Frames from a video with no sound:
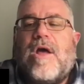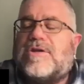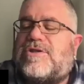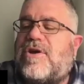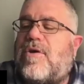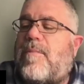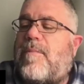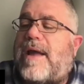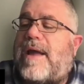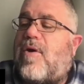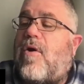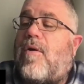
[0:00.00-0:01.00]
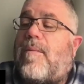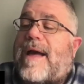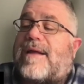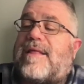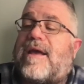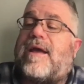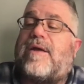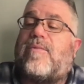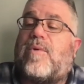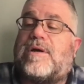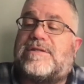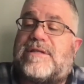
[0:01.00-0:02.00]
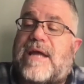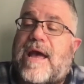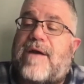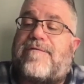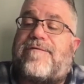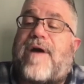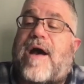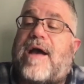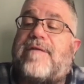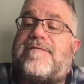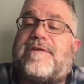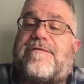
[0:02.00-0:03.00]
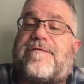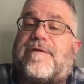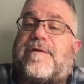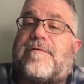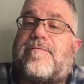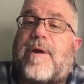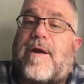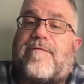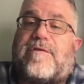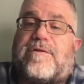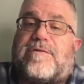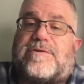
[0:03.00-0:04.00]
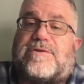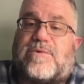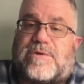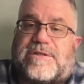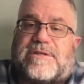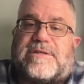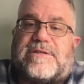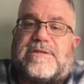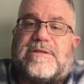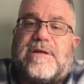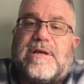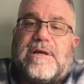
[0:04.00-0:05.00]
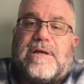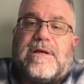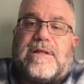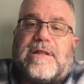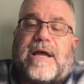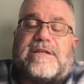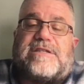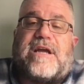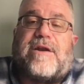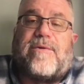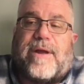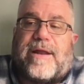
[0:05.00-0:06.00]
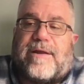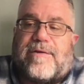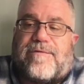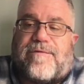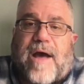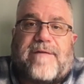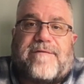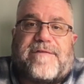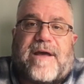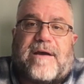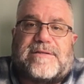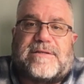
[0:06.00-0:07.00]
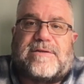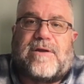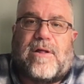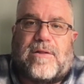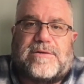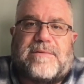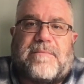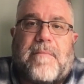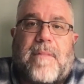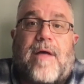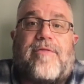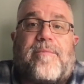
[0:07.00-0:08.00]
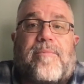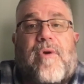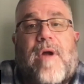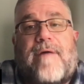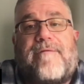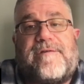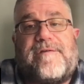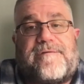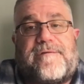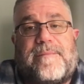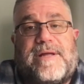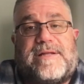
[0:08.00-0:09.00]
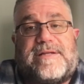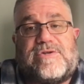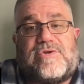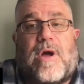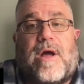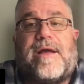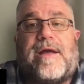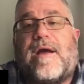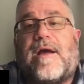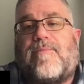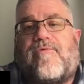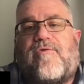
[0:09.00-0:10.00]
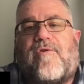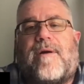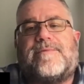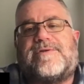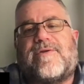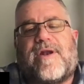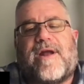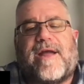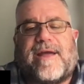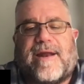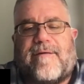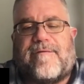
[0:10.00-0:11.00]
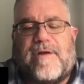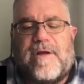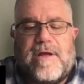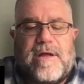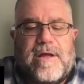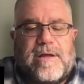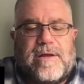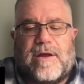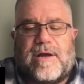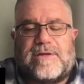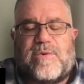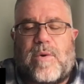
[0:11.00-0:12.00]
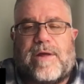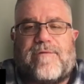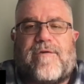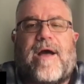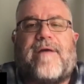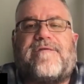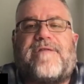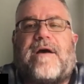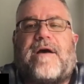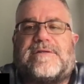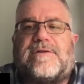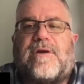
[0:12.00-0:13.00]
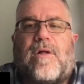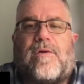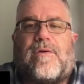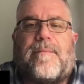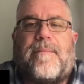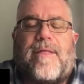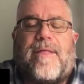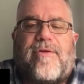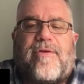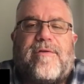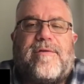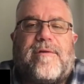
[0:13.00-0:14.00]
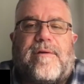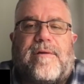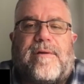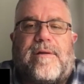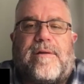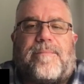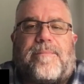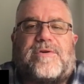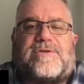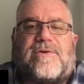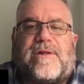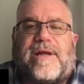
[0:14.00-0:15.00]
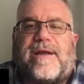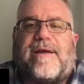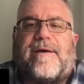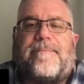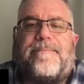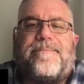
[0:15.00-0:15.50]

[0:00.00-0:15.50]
So my goal back then was to have 5 different revenue sources that generated $5,000 a month profit for me to draw income from so that I could have a $25,000 a month personal income.